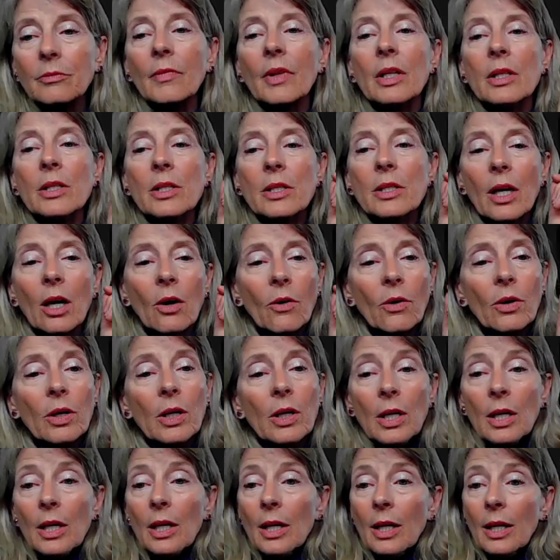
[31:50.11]
And so
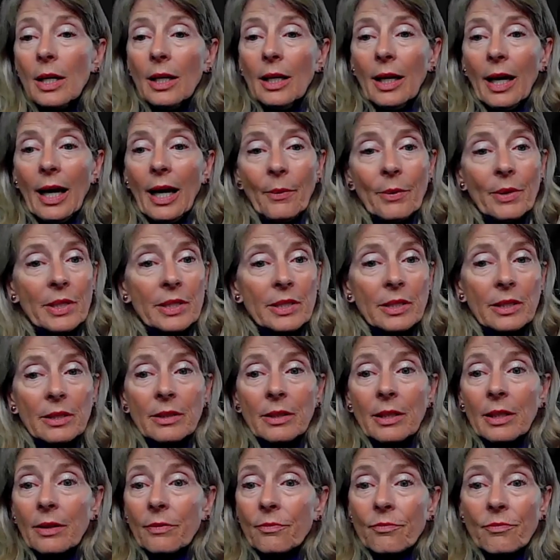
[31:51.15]
I
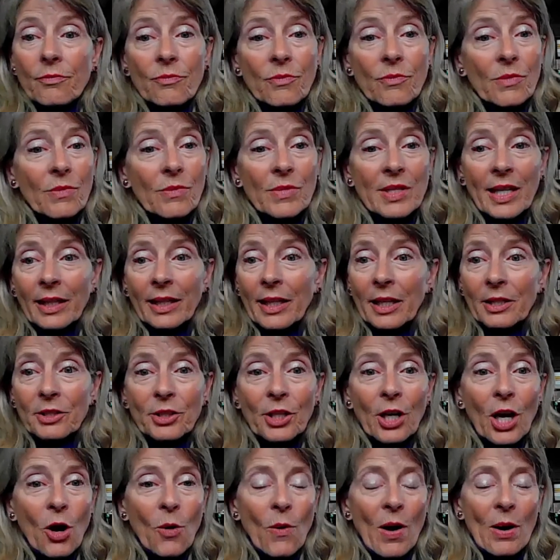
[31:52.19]
said,
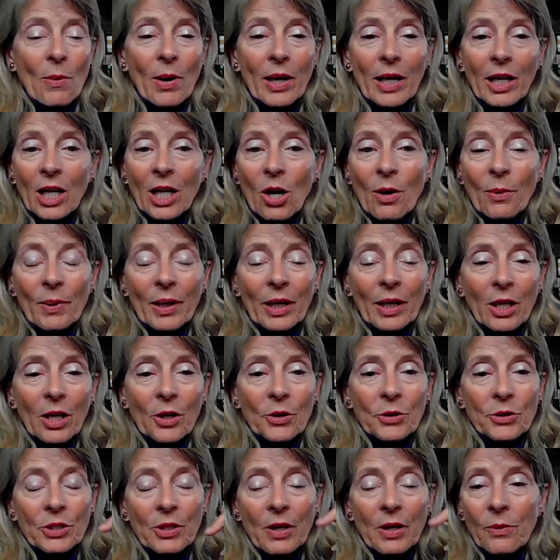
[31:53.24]
let's go. I want to go. I want to
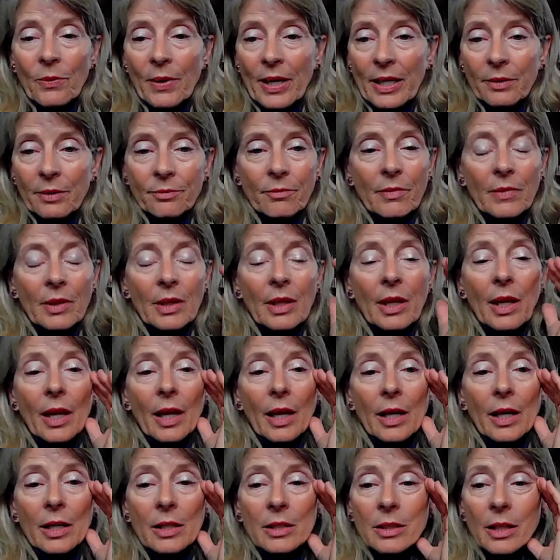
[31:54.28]
go. So I went
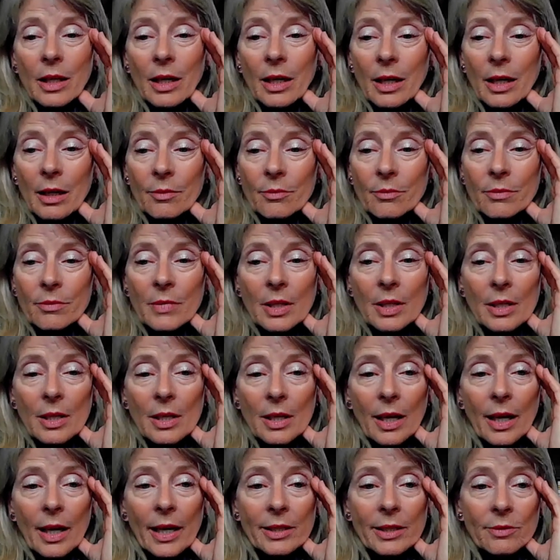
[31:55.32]
and
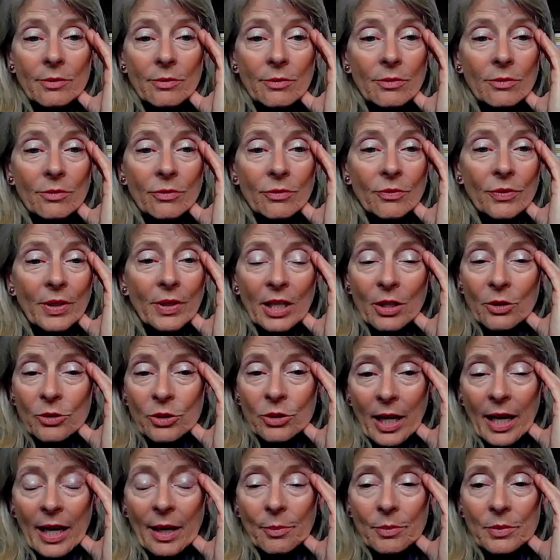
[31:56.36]
I
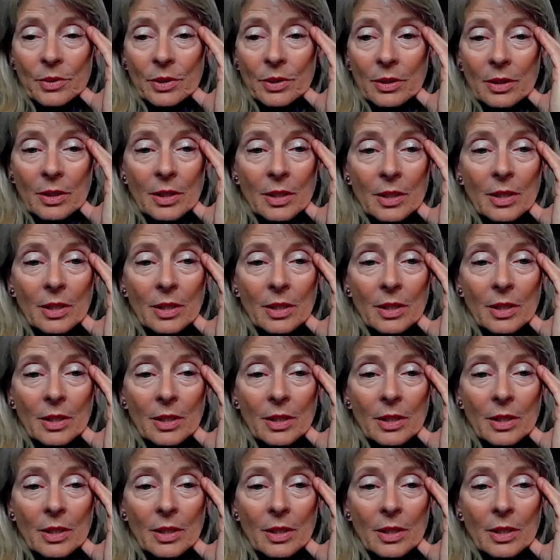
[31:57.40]
videotaped